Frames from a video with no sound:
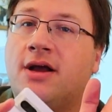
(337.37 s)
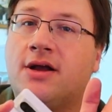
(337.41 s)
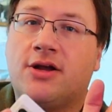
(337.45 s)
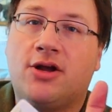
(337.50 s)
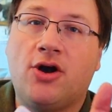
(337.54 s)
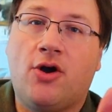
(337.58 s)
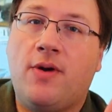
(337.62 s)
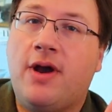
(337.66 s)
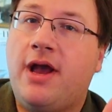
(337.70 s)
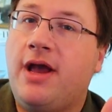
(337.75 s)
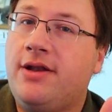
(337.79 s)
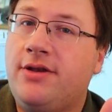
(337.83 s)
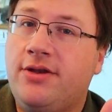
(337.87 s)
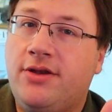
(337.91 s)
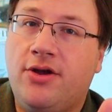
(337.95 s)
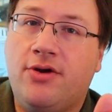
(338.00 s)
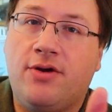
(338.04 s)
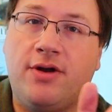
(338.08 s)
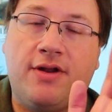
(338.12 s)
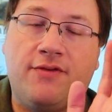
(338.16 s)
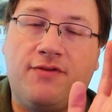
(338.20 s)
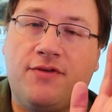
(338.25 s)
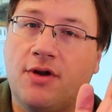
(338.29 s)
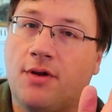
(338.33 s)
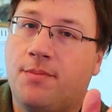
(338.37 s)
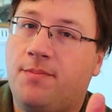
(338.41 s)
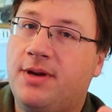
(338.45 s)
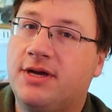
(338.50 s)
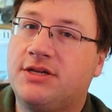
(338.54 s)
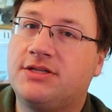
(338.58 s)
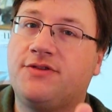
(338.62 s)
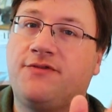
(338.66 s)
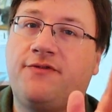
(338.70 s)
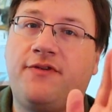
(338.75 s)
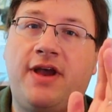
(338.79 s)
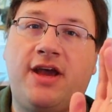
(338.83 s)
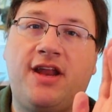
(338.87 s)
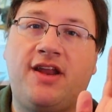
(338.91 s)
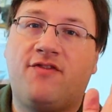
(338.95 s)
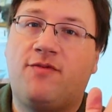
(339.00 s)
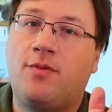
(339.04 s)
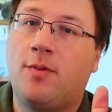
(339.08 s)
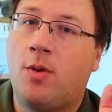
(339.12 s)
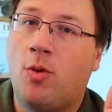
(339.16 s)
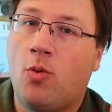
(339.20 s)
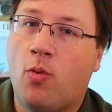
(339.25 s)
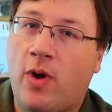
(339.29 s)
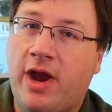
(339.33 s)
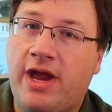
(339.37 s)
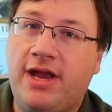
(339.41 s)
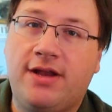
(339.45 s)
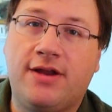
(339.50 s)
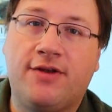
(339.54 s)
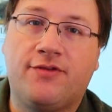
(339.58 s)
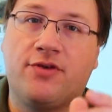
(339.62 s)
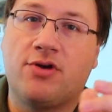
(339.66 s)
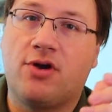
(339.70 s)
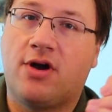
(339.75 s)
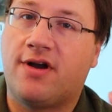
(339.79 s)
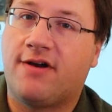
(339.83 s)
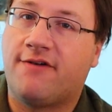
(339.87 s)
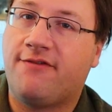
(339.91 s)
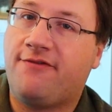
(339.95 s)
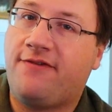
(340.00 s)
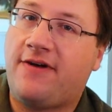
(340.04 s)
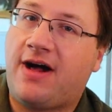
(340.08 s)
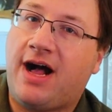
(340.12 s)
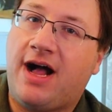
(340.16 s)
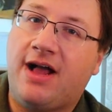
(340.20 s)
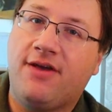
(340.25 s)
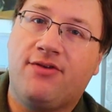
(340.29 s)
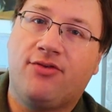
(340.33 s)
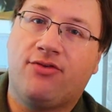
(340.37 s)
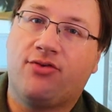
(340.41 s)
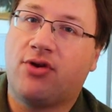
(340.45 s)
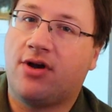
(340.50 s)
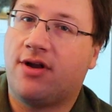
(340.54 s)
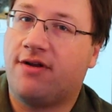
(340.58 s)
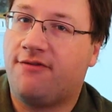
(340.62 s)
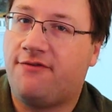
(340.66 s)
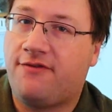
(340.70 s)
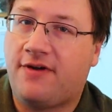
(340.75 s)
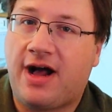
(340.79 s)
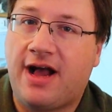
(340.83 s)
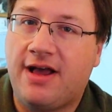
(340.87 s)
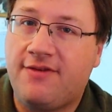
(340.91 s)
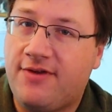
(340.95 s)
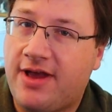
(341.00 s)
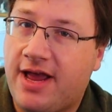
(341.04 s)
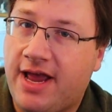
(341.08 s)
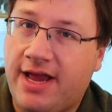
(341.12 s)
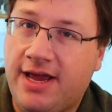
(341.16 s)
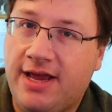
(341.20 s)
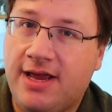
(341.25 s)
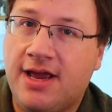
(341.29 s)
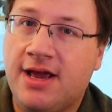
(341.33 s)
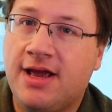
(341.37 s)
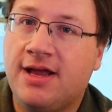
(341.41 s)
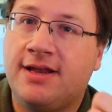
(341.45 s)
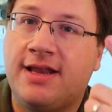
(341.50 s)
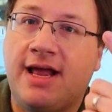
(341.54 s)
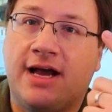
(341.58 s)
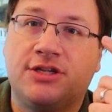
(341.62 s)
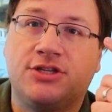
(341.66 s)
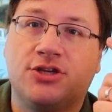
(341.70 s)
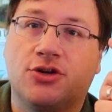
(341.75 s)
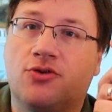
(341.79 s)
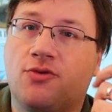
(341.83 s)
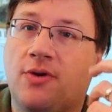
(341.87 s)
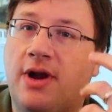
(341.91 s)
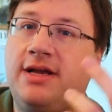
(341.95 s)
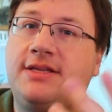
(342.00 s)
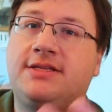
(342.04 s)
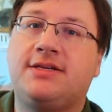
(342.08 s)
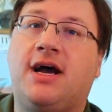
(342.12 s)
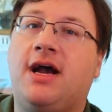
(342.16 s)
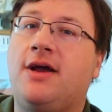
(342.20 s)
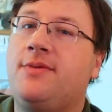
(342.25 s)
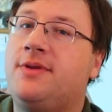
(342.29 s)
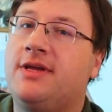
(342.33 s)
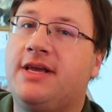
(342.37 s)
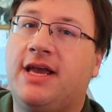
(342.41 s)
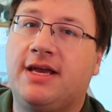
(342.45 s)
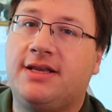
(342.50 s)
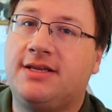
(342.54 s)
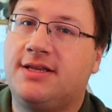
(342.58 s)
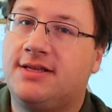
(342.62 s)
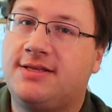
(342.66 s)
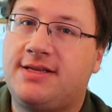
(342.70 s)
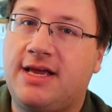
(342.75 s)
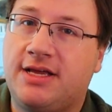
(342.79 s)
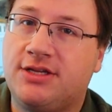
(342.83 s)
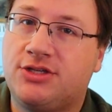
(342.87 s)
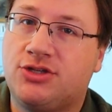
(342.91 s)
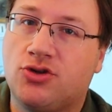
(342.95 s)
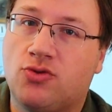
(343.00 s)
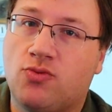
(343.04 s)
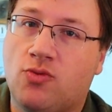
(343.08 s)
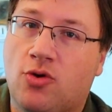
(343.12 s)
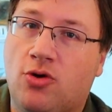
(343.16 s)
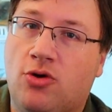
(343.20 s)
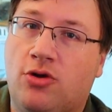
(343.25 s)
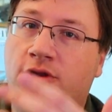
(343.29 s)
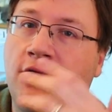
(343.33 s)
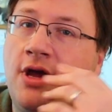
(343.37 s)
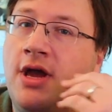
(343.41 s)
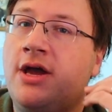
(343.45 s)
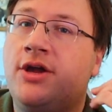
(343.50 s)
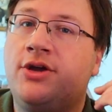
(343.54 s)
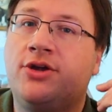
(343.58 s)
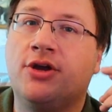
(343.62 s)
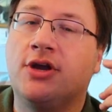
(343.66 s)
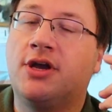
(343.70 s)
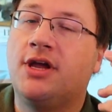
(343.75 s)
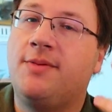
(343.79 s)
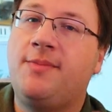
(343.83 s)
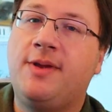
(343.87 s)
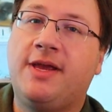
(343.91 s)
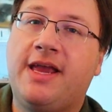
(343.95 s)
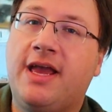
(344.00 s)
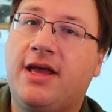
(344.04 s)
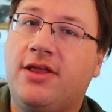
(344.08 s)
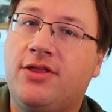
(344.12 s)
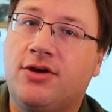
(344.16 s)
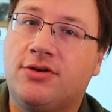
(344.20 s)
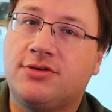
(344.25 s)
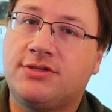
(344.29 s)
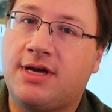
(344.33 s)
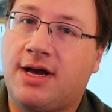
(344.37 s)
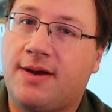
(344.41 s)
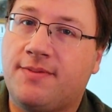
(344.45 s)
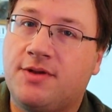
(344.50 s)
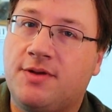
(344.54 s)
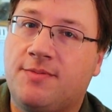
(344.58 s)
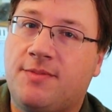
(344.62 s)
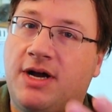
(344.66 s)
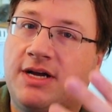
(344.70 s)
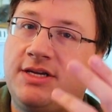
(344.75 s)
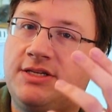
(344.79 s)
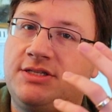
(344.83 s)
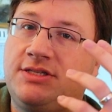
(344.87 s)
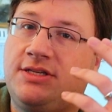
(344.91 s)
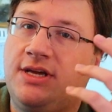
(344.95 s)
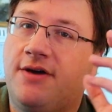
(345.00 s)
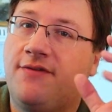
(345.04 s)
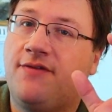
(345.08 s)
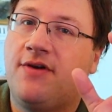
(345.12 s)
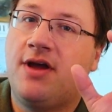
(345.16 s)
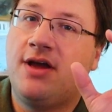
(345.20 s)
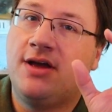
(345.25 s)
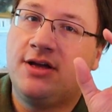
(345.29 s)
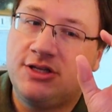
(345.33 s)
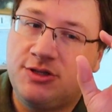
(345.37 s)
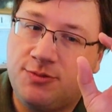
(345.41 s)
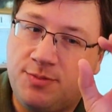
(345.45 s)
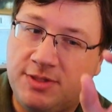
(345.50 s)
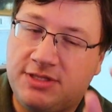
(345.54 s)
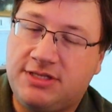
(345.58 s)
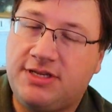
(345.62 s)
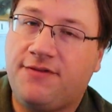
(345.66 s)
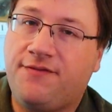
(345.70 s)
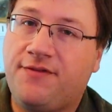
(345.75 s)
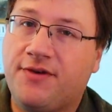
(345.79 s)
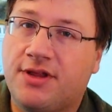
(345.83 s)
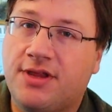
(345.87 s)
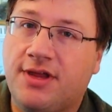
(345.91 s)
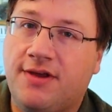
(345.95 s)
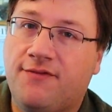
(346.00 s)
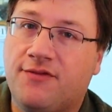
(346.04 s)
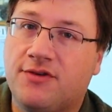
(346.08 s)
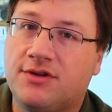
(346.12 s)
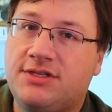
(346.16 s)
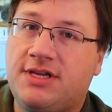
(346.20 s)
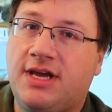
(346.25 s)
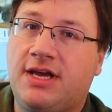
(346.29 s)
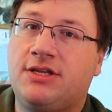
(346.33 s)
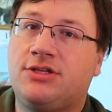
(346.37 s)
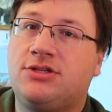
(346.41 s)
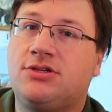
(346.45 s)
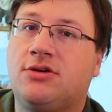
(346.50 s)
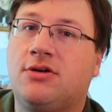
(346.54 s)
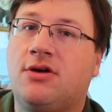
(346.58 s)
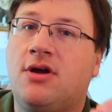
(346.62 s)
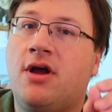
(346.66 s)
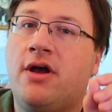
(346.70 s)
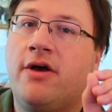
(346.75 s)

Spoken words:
Go ahead and do it. If you're a Pixel fan, if you've been waiting, if you're on a 5, if you're on a 5A, now's a great time to get into Tensor World. You're going to be getting those optimized stuff specifically for Tensor,